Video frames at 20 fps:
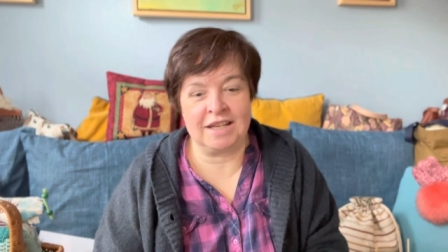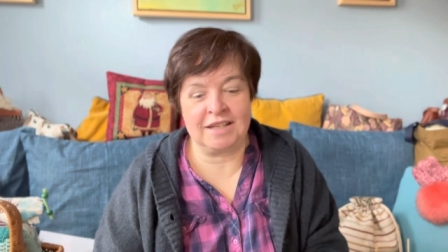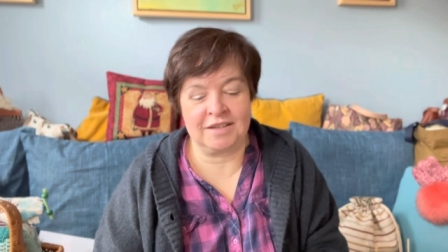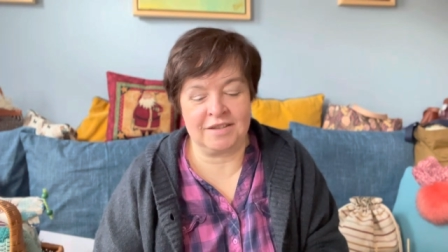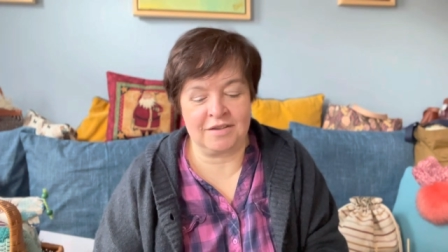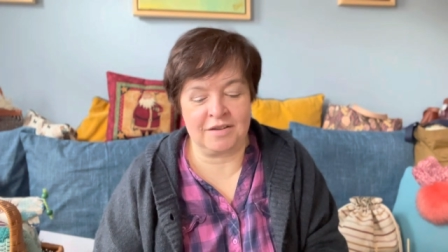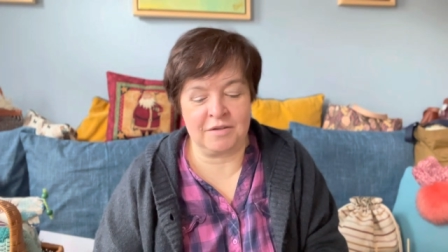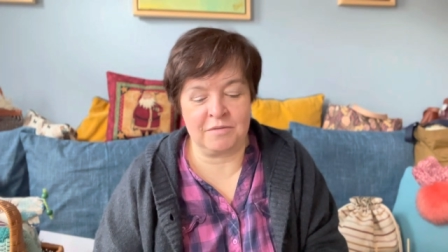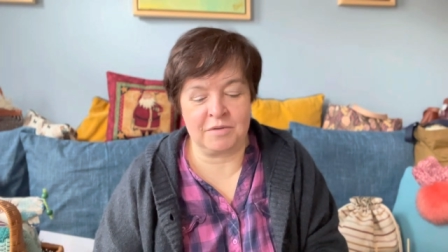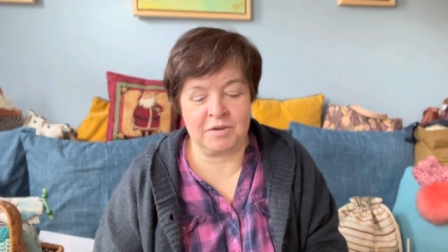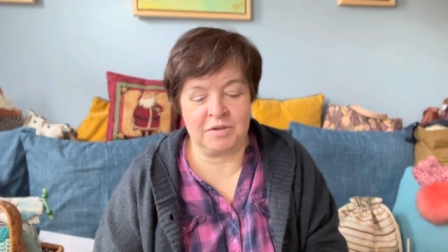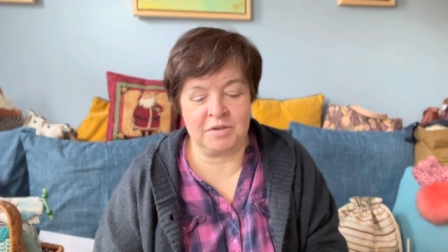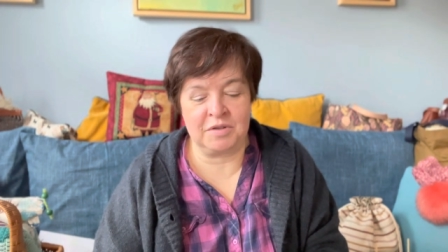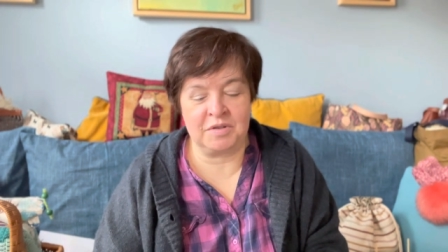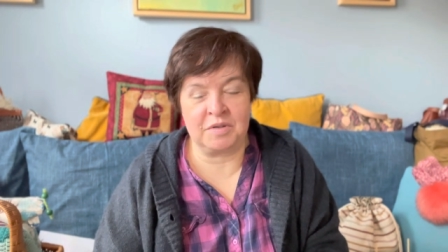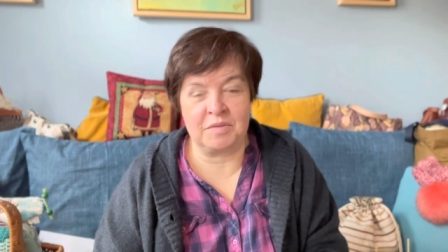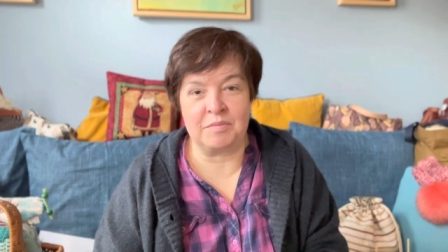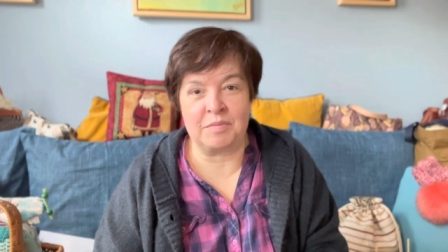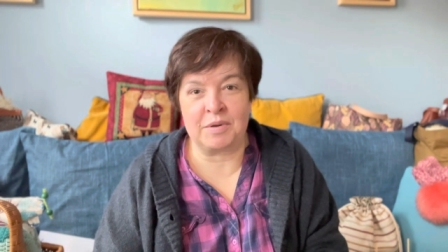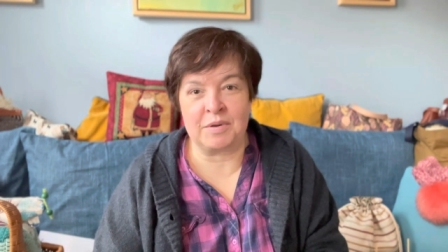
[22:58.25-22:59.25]
so I want to
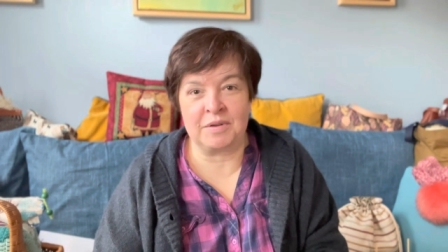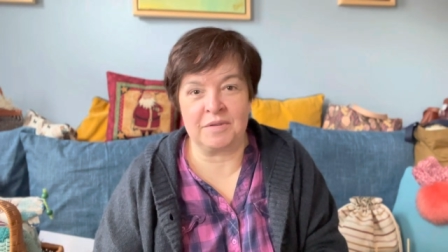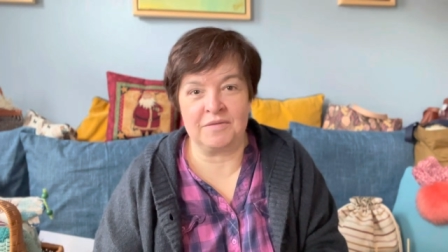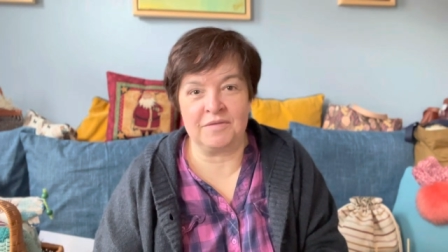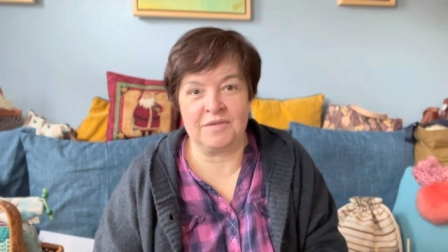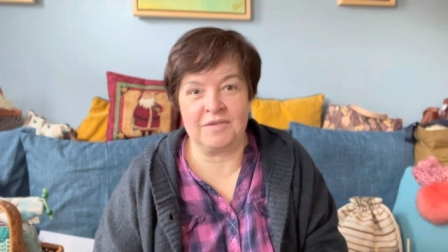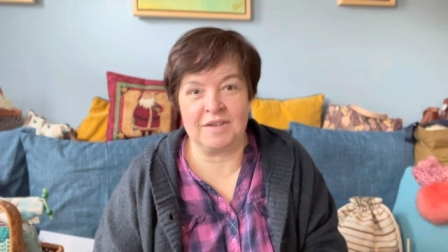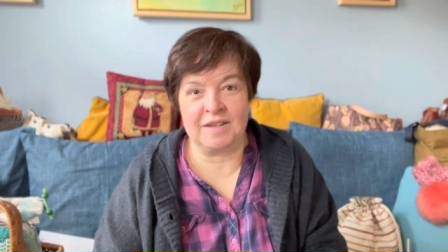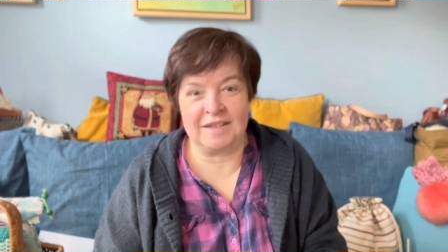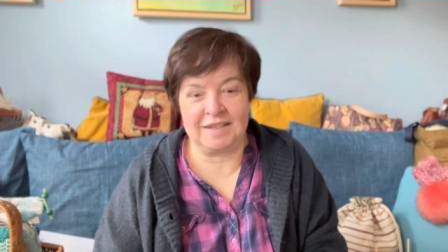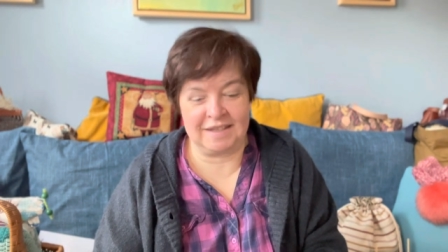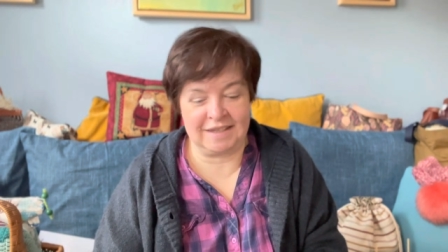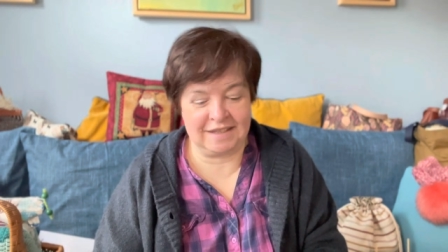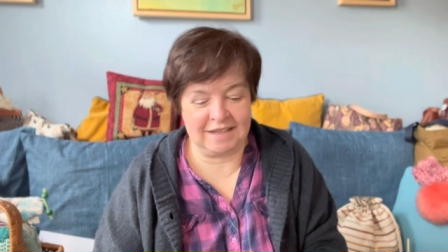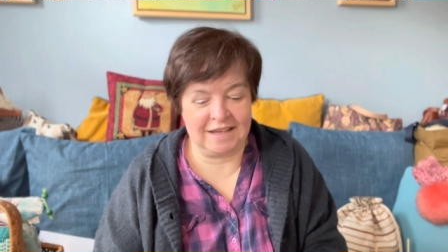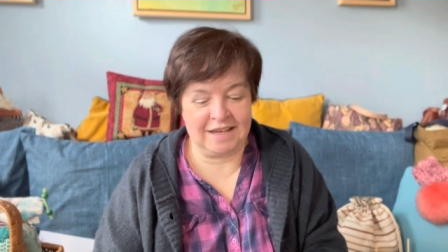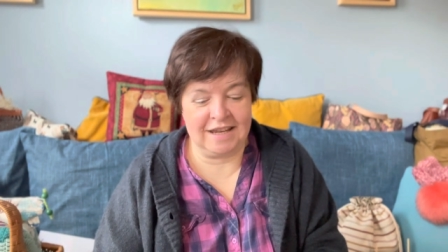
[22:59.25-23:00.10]
support this